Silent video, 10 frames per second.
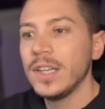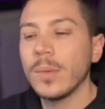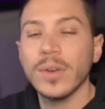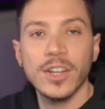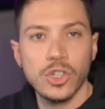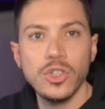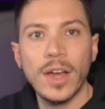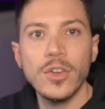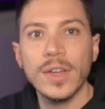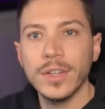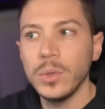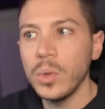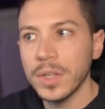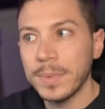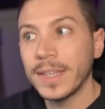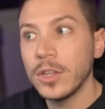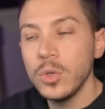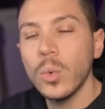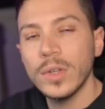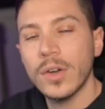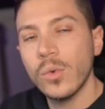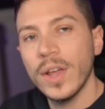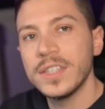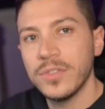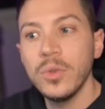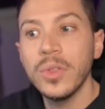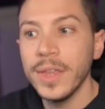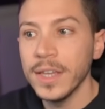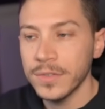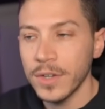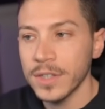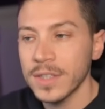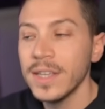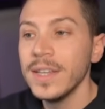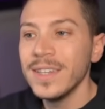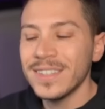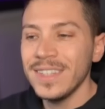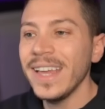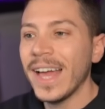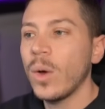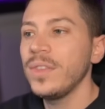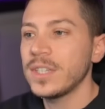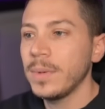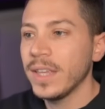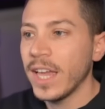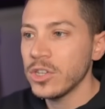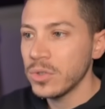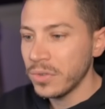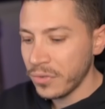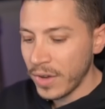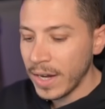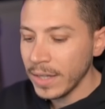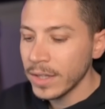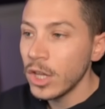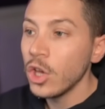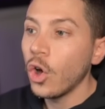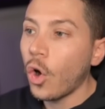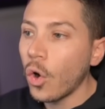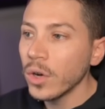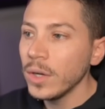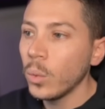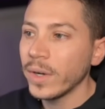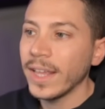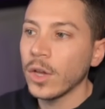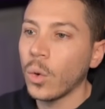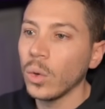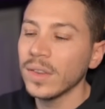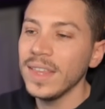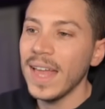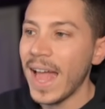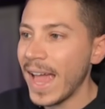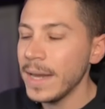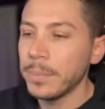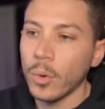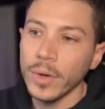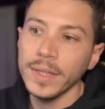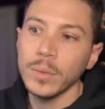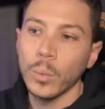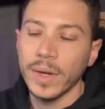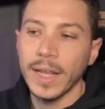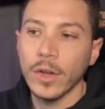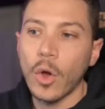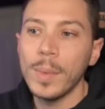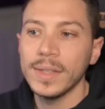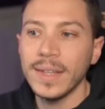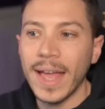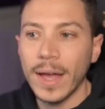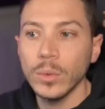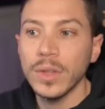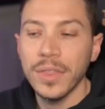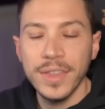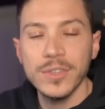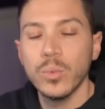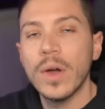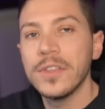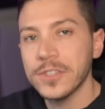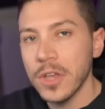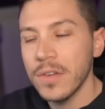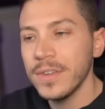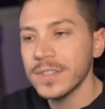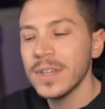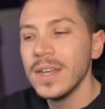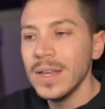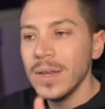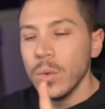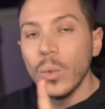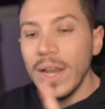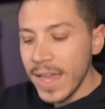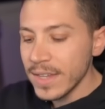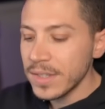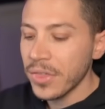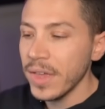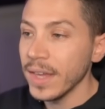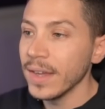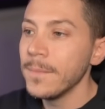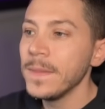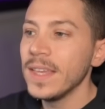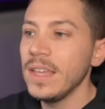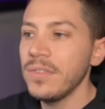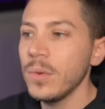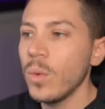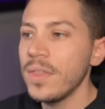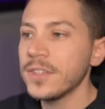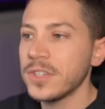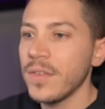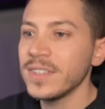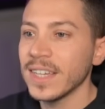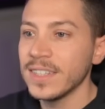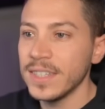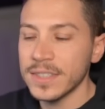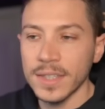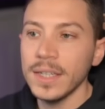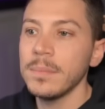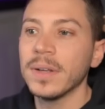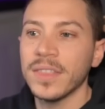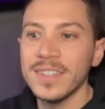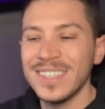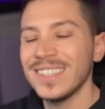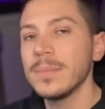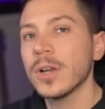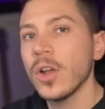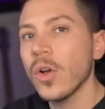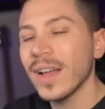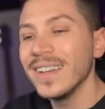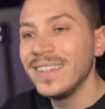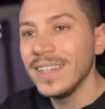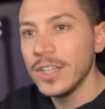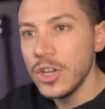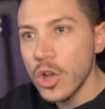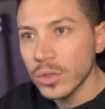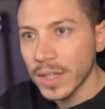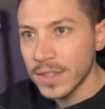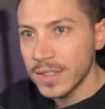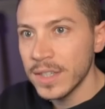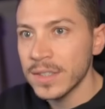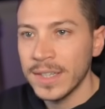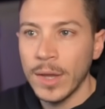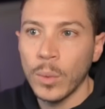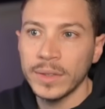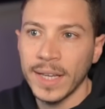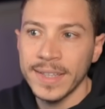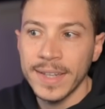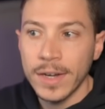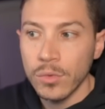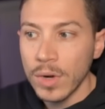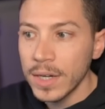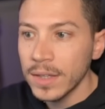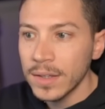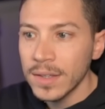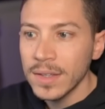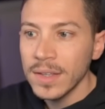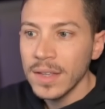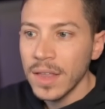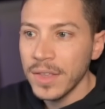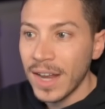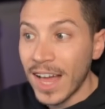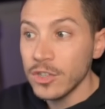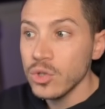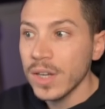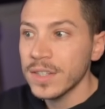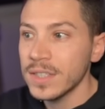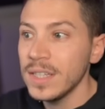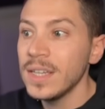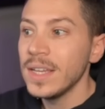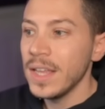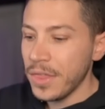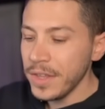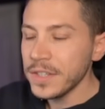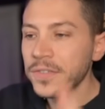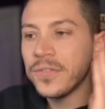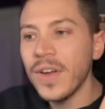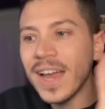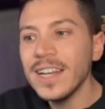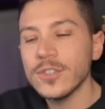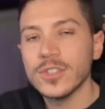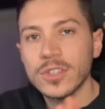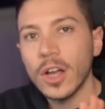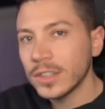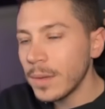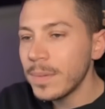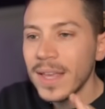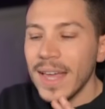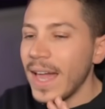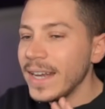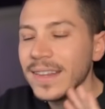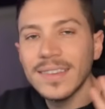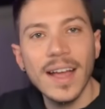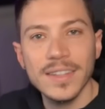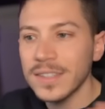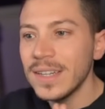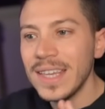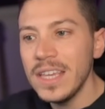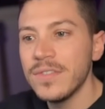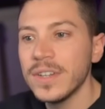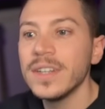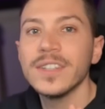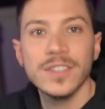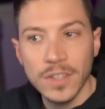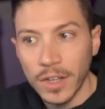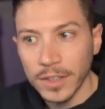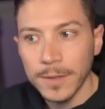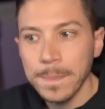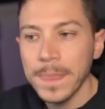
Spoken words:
Now, we're going to show you how you can do that, but I do want to raise a few things first. See how this application failed only when I called the endpoint, when I commented out this weather service? Well, here's the thing. If the weather service existed, but the system clock did not exist, and I went ahead and I run it, then as you can see, this fails on startup and it doesn't even start.